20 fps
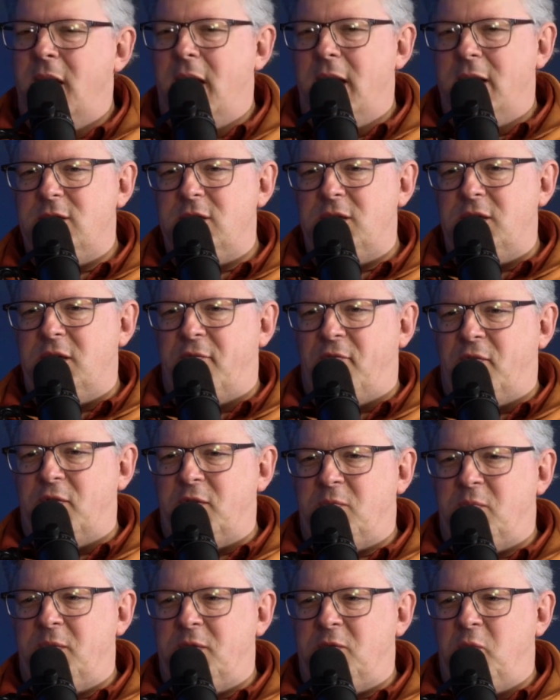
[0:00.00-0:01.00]
It's a
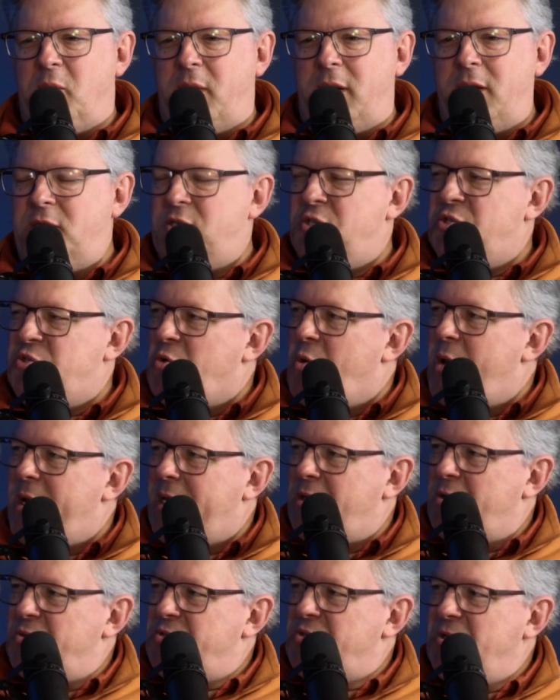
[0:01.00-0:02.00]
difference between
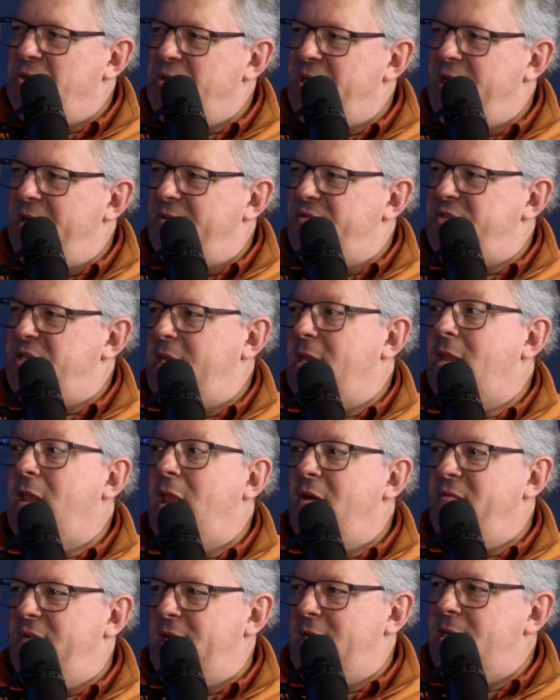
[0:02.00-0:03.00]
enjoying those good gifts and
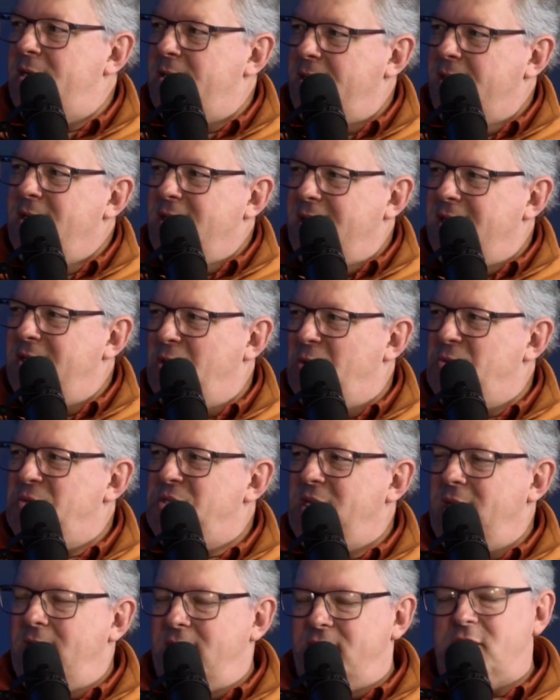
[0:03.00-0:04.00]
loving
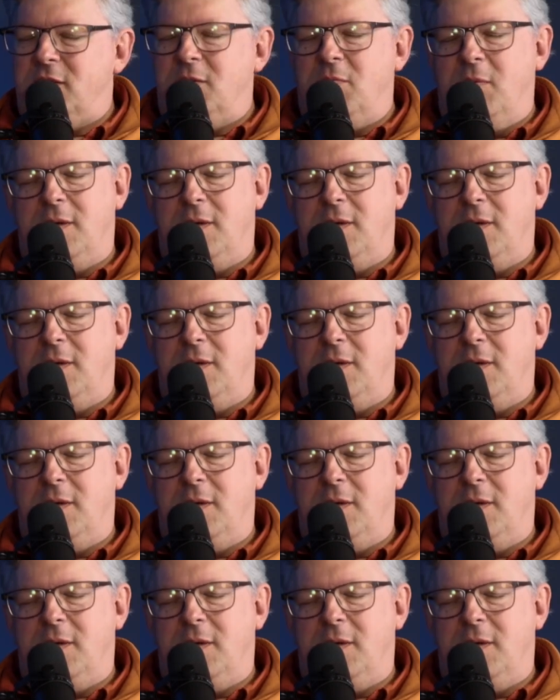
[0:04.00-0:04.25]
those gifts.